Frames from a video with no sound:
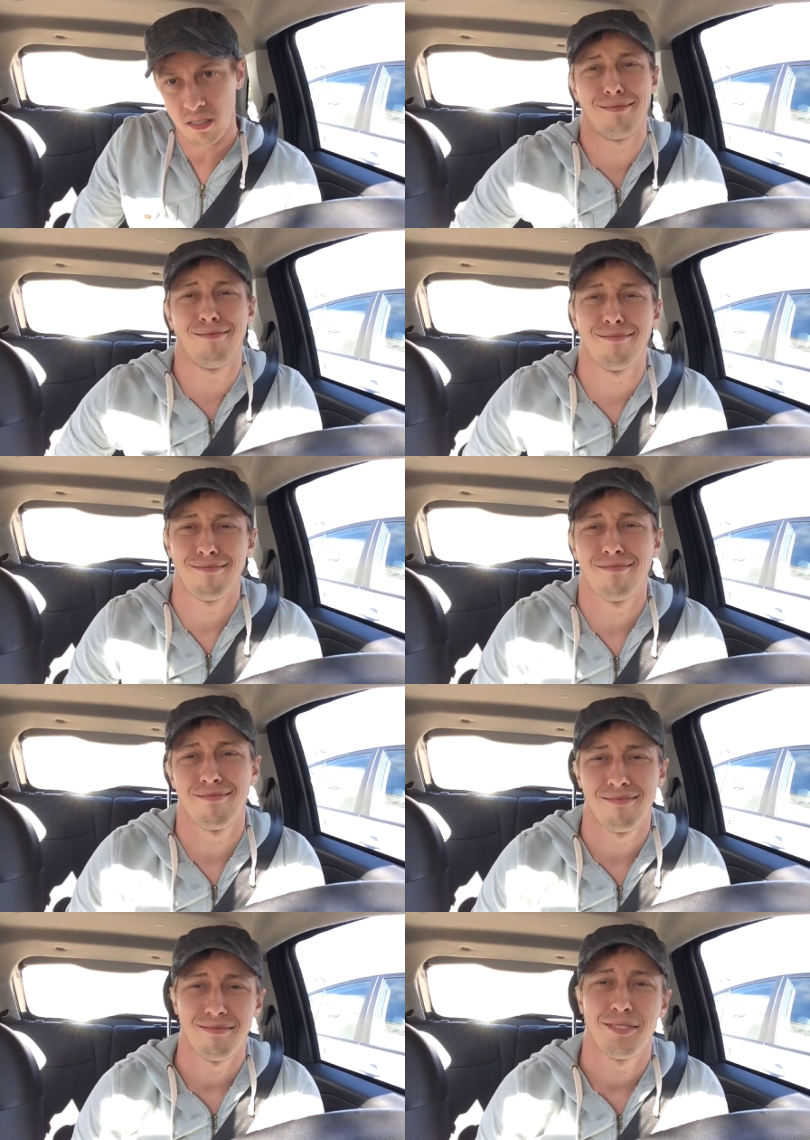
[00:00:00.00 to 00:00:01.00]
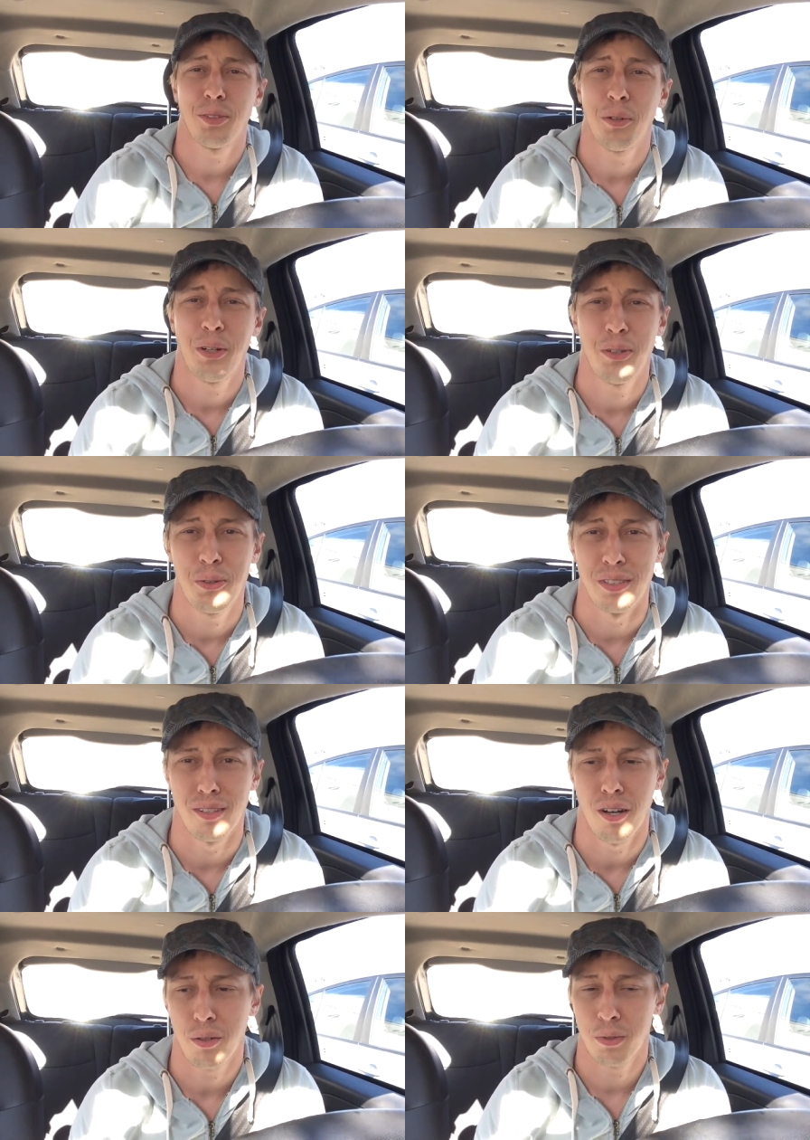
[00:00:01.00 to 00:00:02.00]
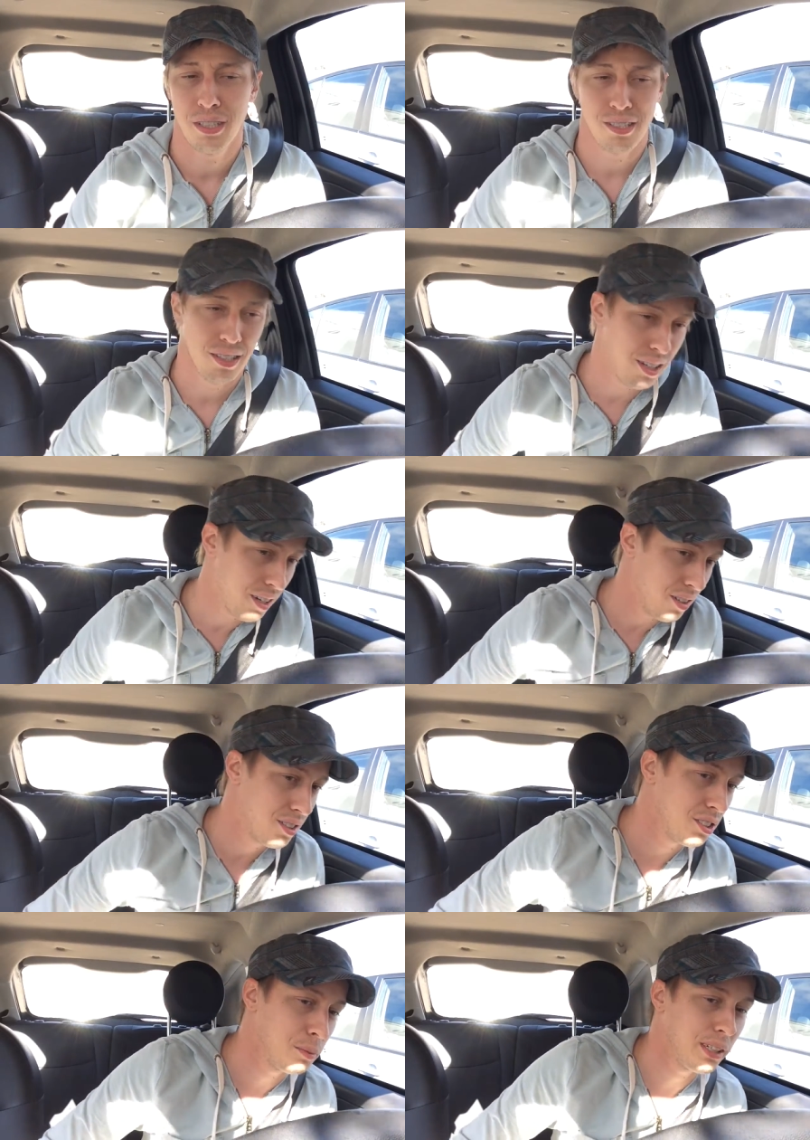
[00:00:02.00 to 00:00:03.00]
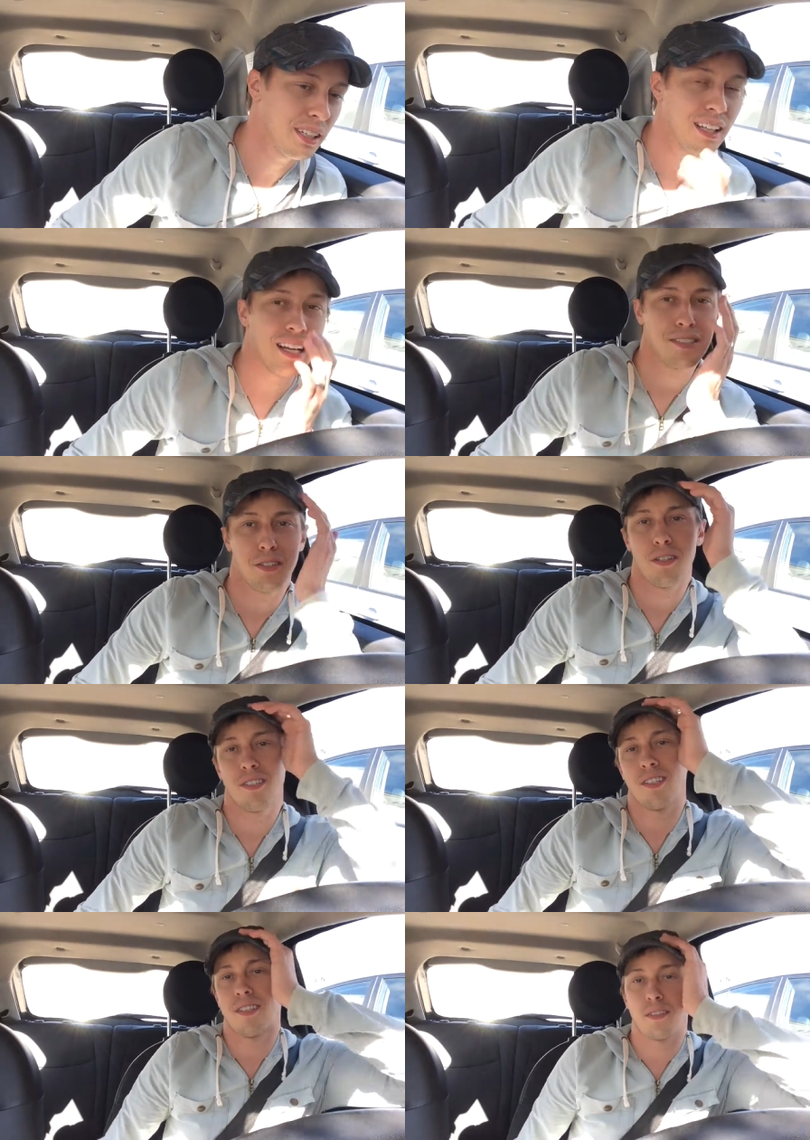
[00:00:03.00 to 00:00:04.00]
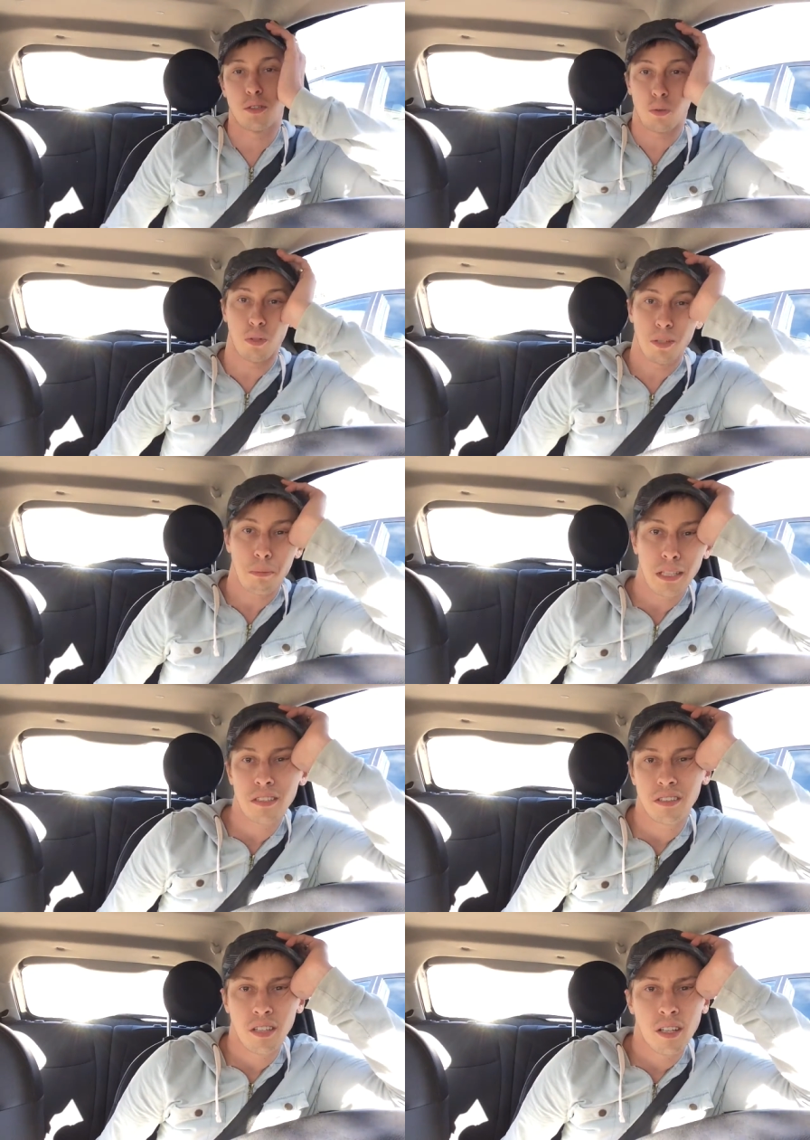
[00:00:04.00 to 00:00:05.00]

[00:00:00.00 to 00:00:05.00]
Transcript: what do I do? Just awkwardly sit here until my class starts in what, 20 minutes?